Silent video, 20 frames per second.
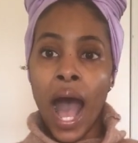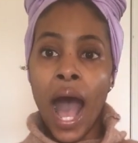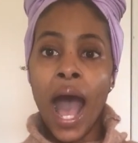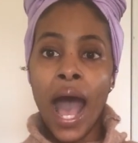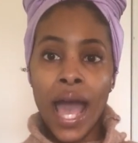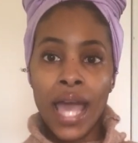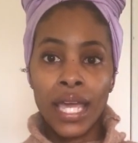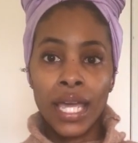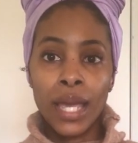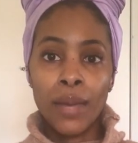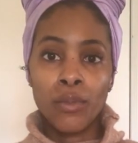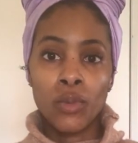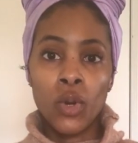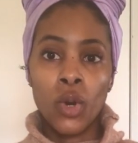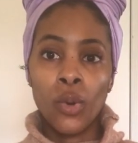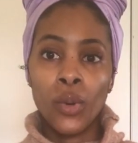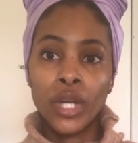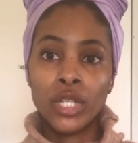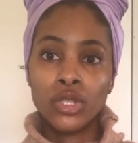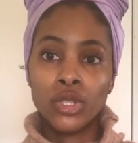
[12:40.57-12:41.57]
I am
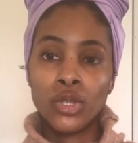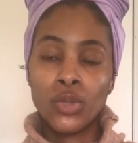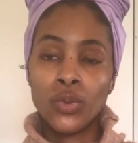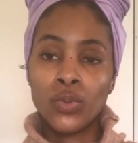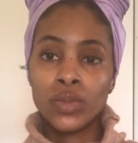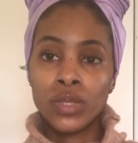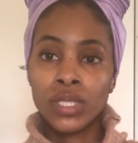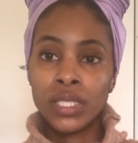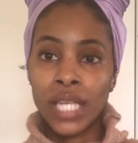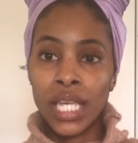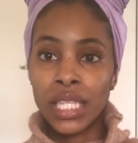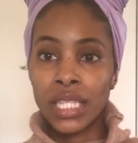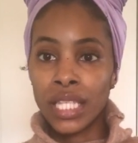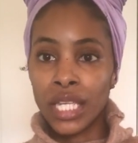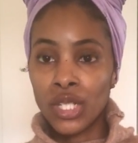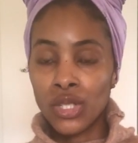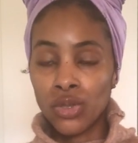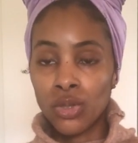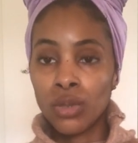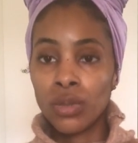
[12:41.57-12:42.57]
going to send
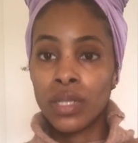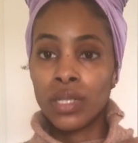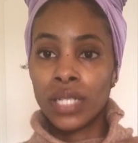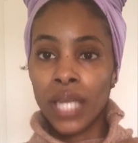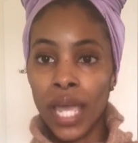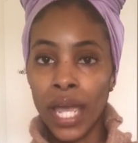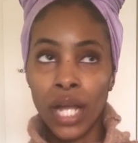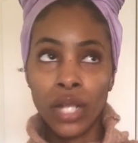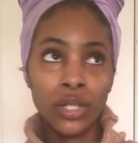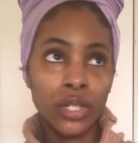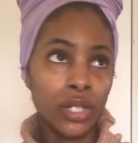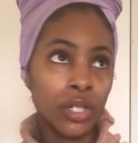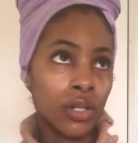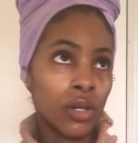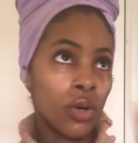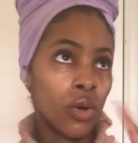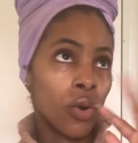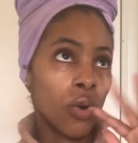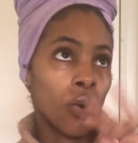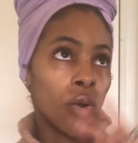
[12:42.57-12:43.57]
these to the tailor
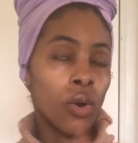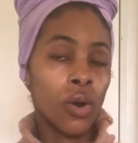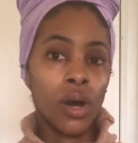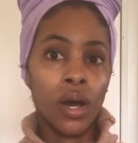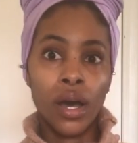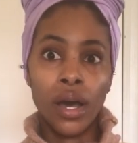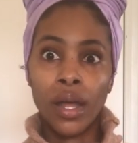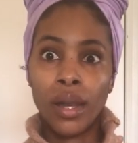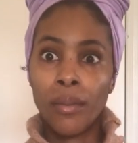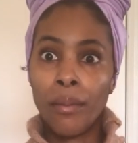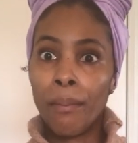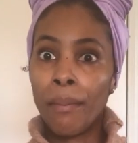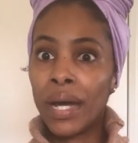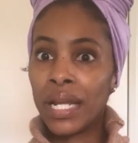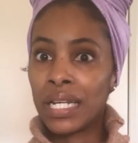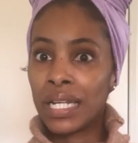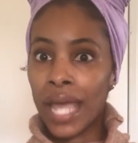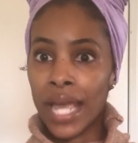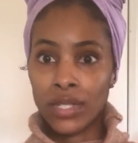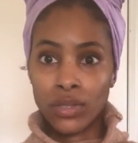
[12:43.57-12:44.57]
on
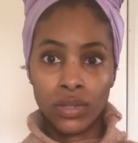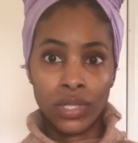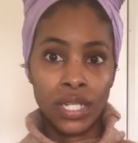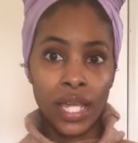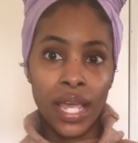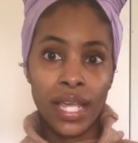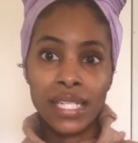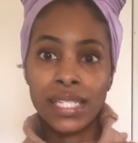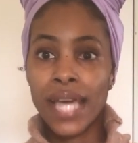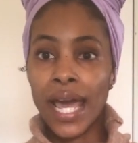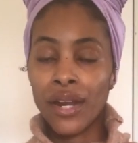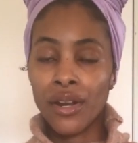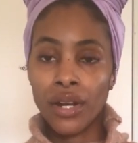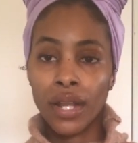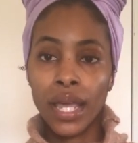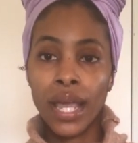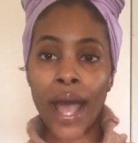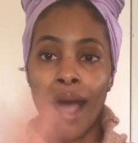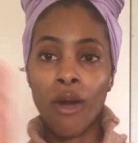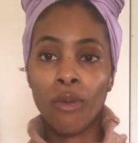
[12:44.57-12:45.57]
Monday. So today is
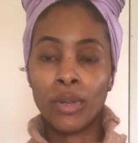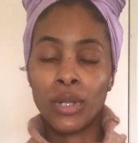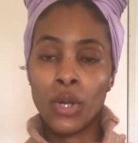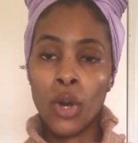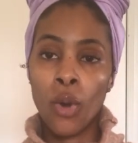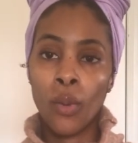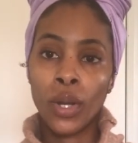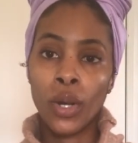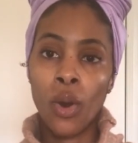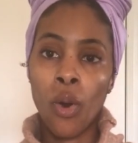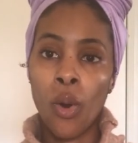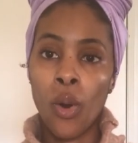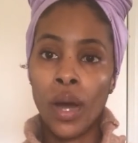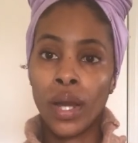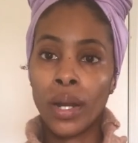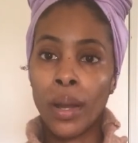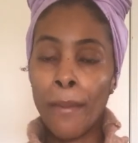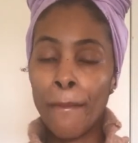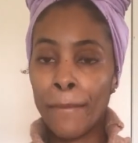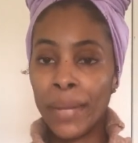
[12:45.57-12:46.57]
Saturday, I will be going
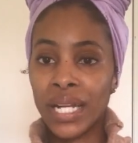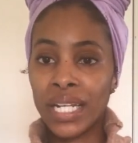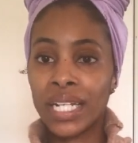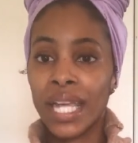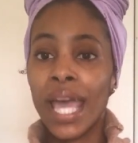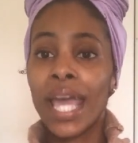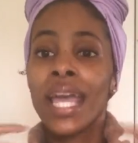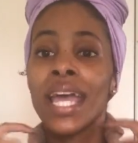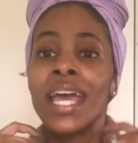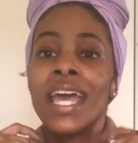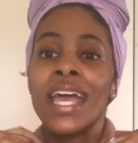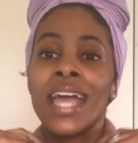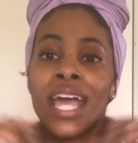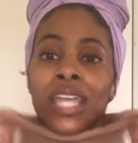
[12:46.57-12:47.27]
on Monday.